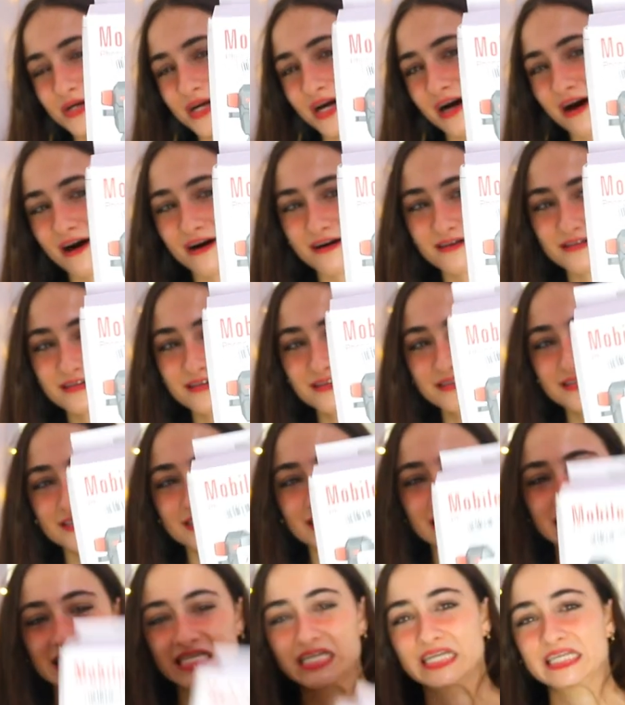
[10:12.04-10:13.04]
car
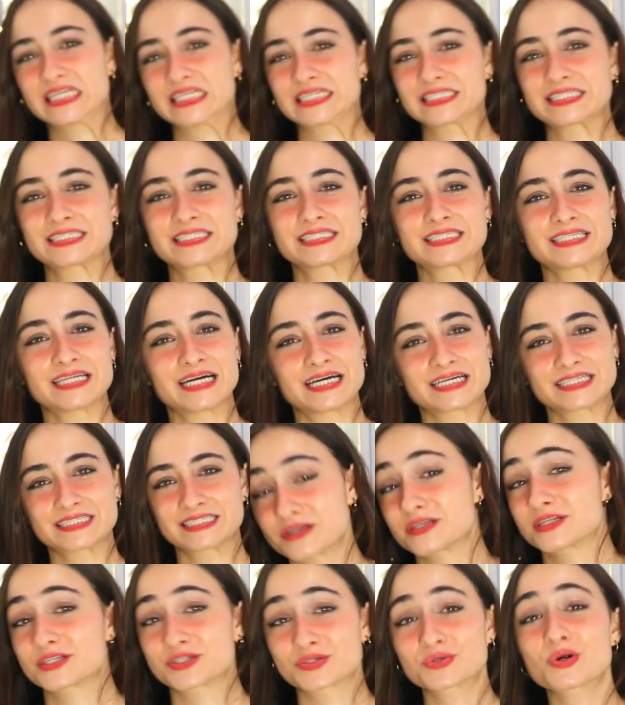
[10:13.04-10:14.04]
is not
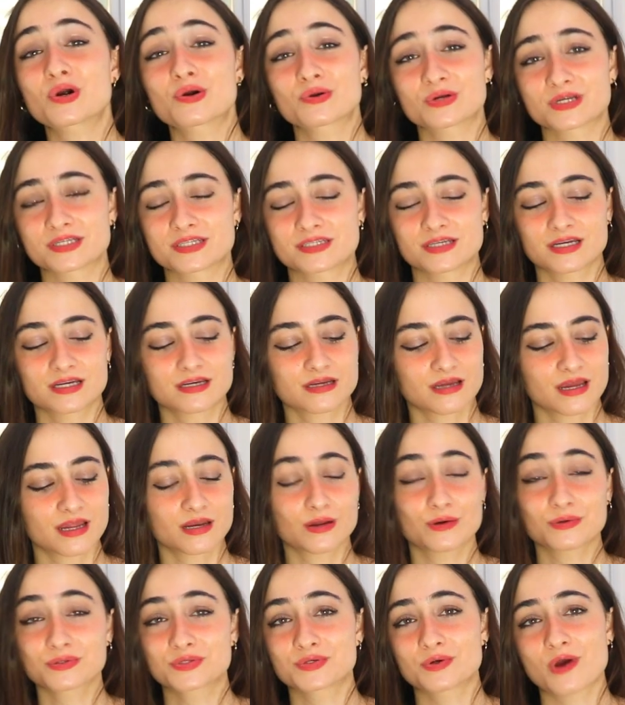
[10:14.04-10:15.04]
the strongest thing. And
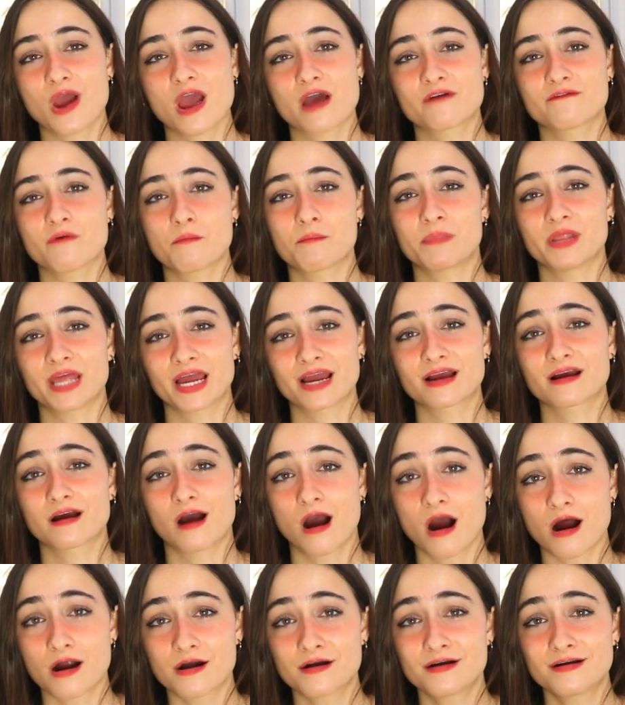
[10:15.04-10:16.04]
also I have a black
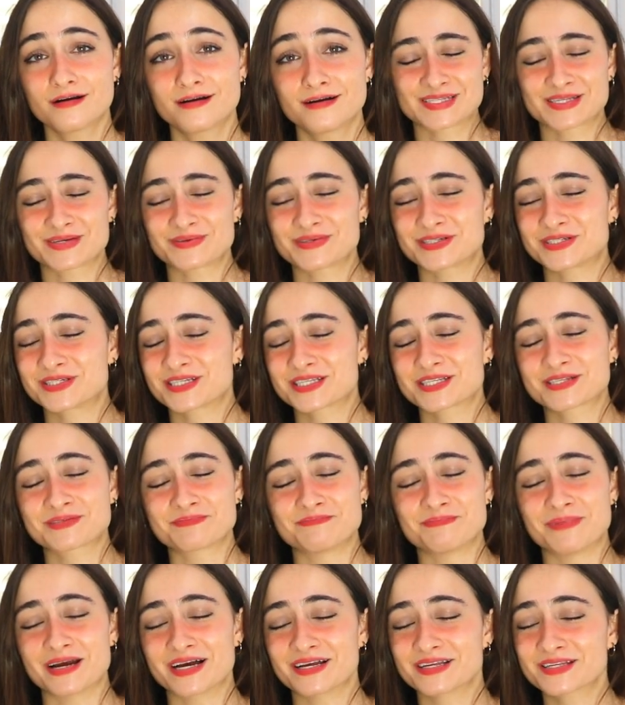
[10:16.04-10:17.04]
car, so it just
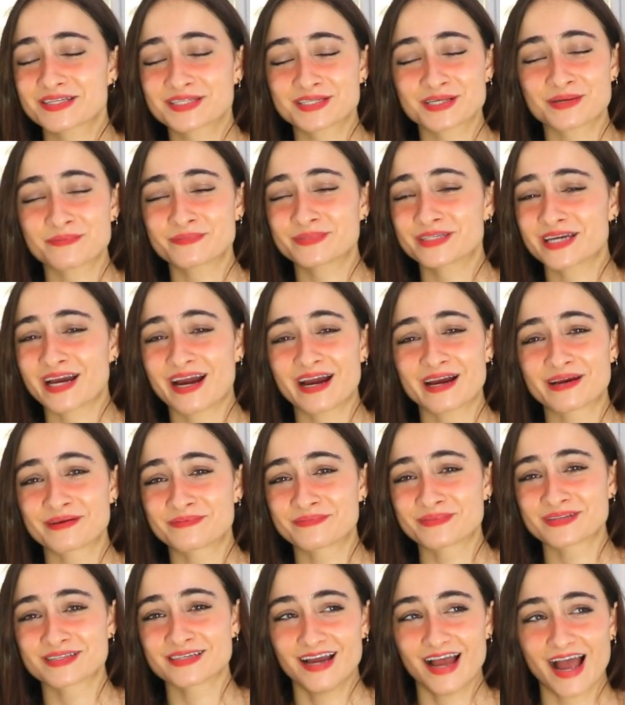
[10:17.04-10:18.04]
melts
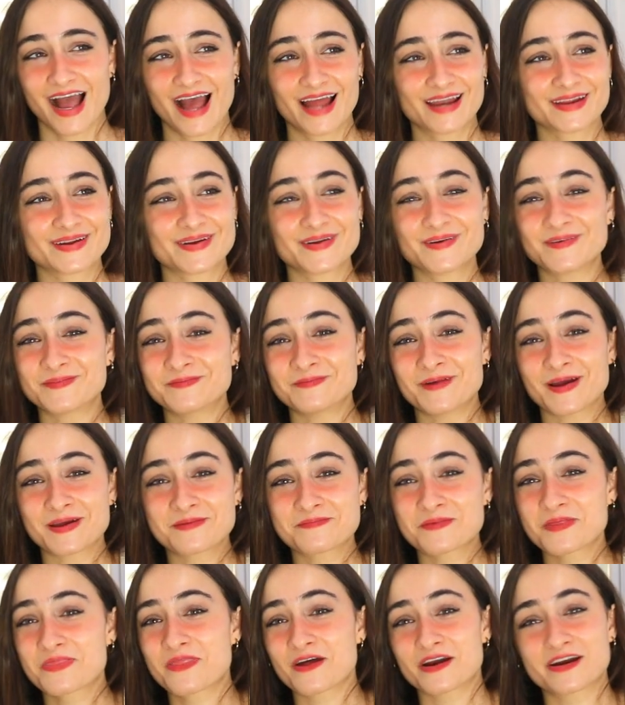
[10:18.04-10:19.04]
sometimes. I don't know,
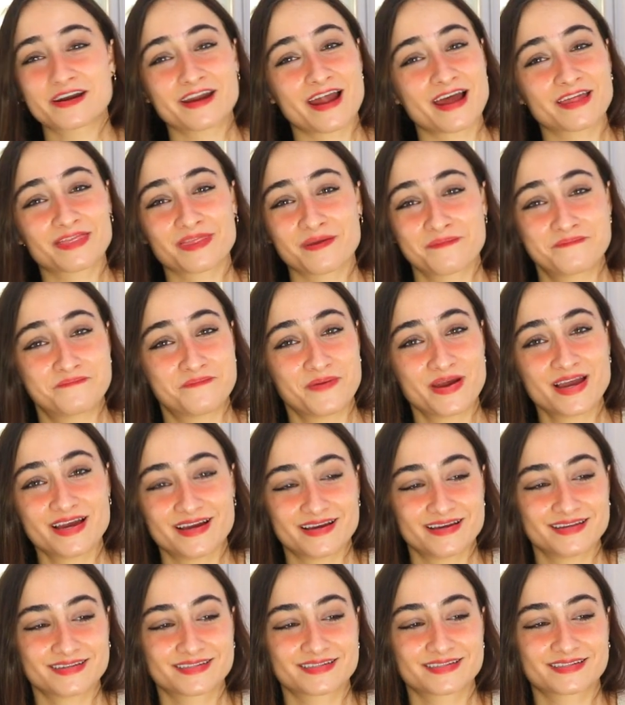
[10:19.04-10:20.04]
maybe they're not the
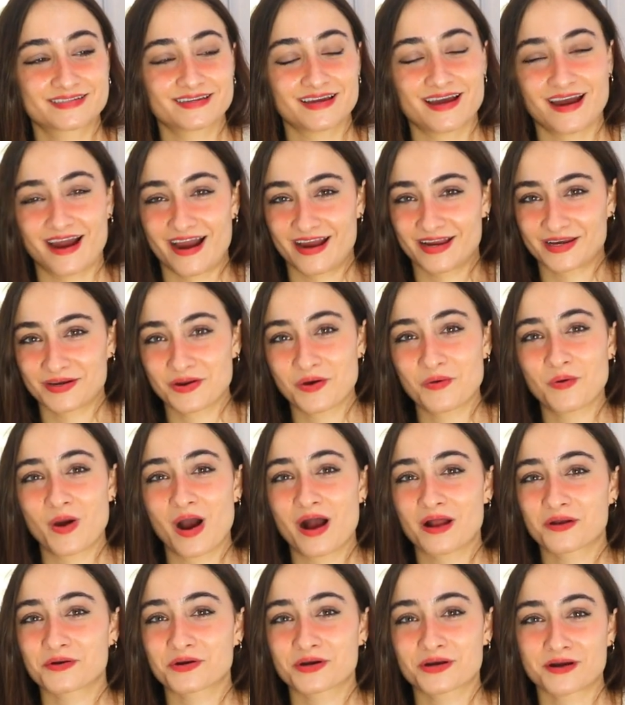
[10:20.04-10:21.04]
best. I know
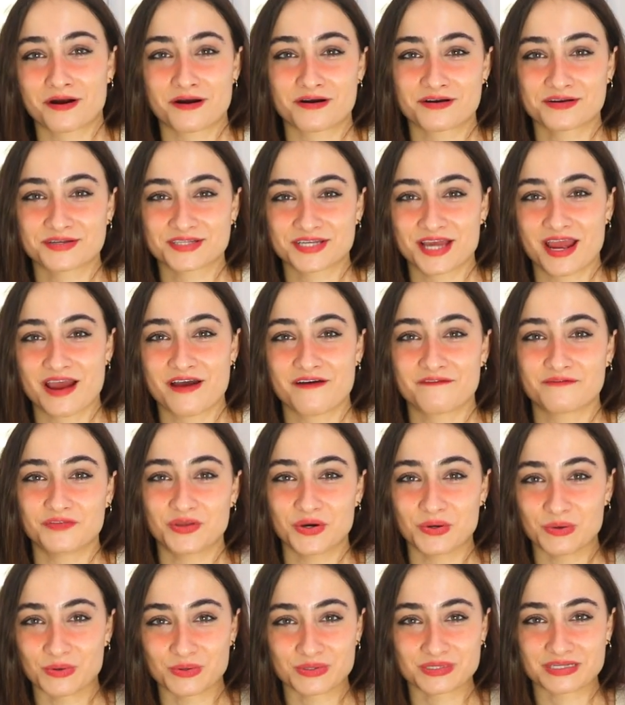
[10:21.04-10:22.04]
other cars have
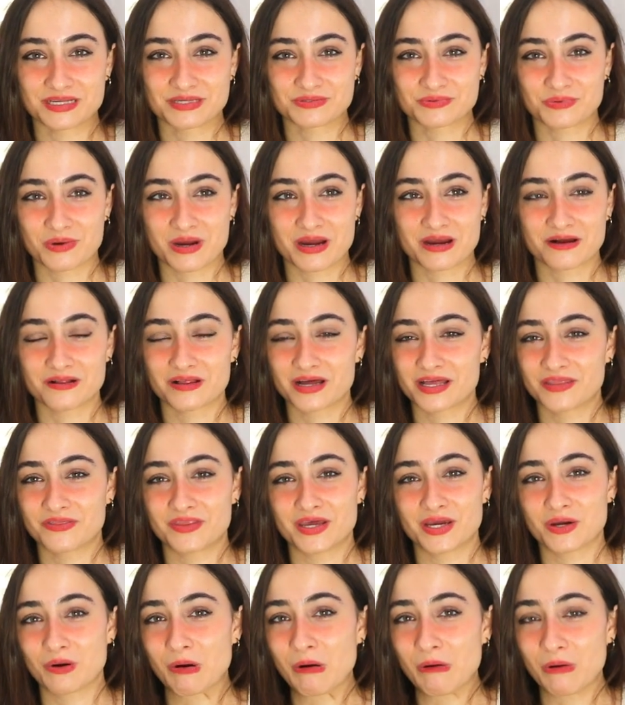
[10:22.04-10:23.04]
those as well, and
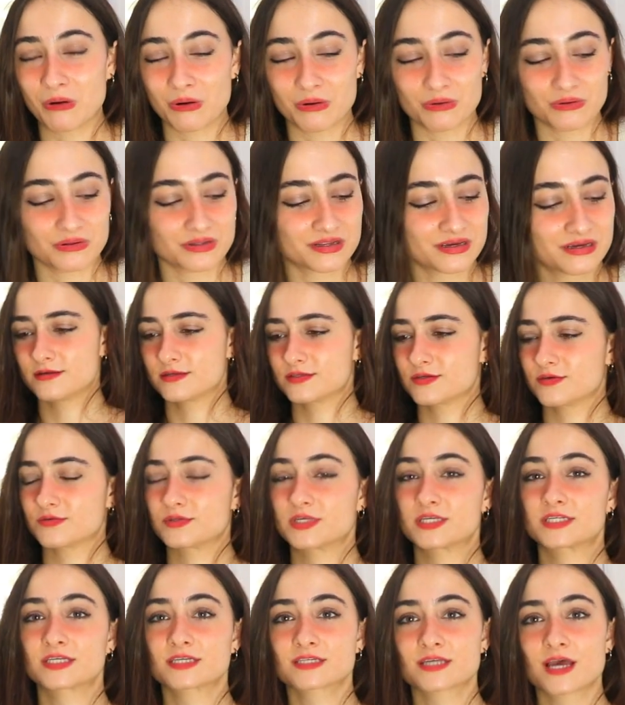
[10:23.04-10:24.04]
they hold. So
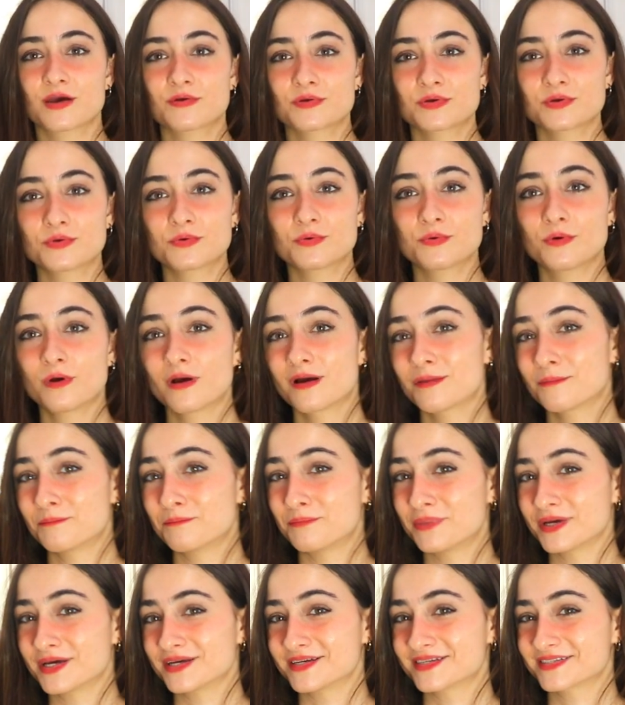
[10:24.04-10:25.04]
this is how you
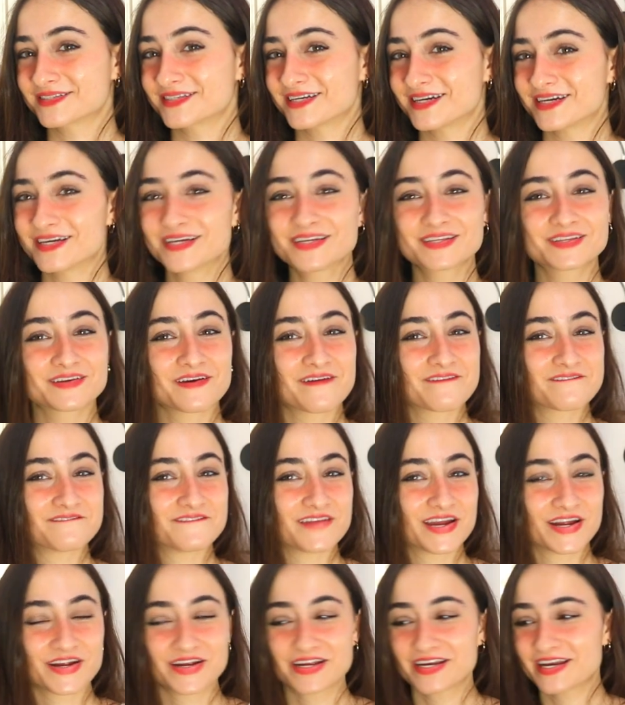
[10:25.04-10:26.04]
built it.
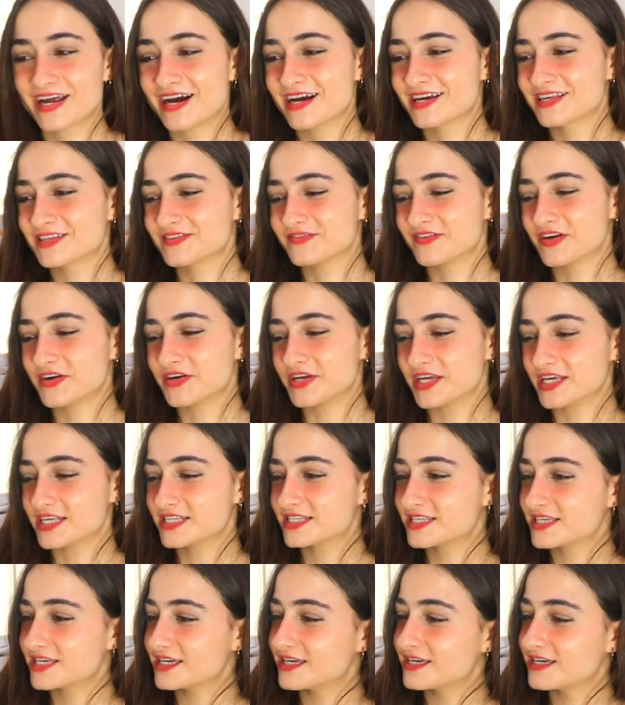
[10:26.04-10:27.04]
Very nice, very
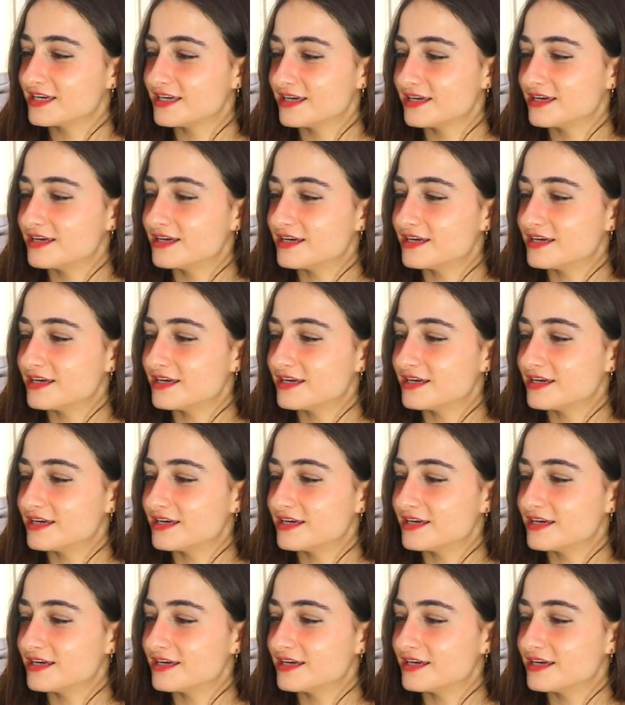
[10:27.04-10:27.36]
easy.